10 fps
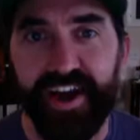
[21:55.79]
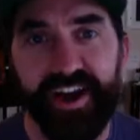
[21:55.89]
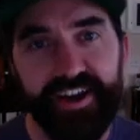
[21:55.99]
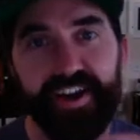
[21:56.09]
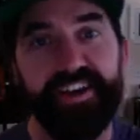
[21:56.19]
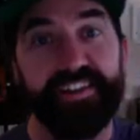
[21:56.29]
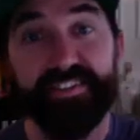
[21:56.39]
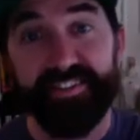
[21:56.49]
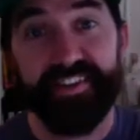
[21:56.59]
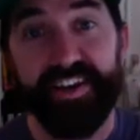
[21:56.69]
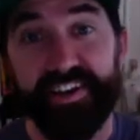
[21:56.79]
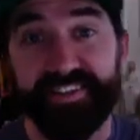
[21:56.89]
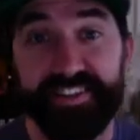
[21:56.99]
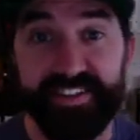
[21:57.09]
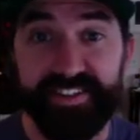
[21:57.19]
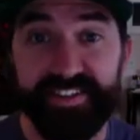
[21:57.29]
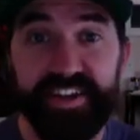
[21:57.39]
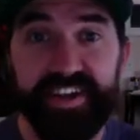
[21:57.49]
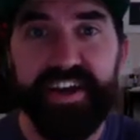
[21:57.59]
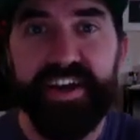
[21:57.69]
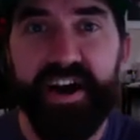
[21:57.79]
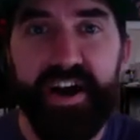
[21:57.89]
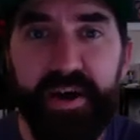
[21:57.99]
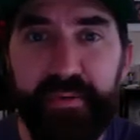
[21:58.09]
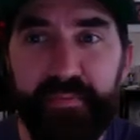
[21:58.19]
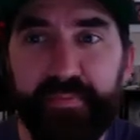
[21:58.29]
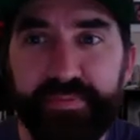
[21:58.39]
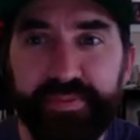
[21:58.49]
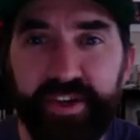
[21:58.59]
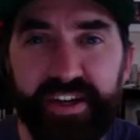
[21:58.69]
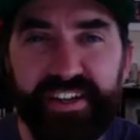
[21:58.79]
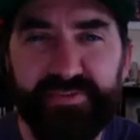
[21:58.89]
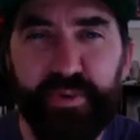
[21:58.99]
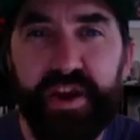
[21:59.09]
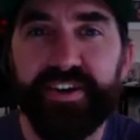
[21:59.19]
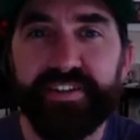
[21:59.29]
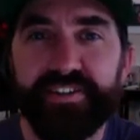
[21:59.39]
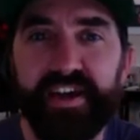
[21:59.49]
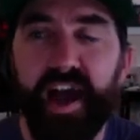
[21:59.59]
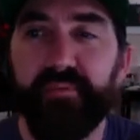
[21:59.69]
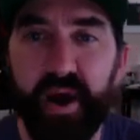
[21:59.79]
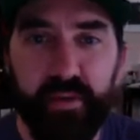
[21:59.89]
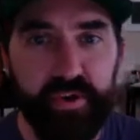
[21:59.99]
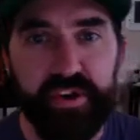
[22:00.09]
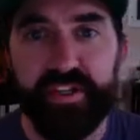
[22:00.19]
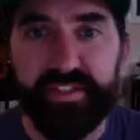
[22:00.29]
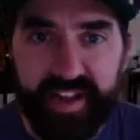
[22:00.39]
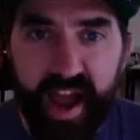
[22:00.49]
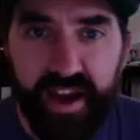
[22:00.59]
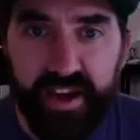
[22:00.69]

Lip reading: I got to get this thing to, so it is weird. It's like, I'm really ecstatic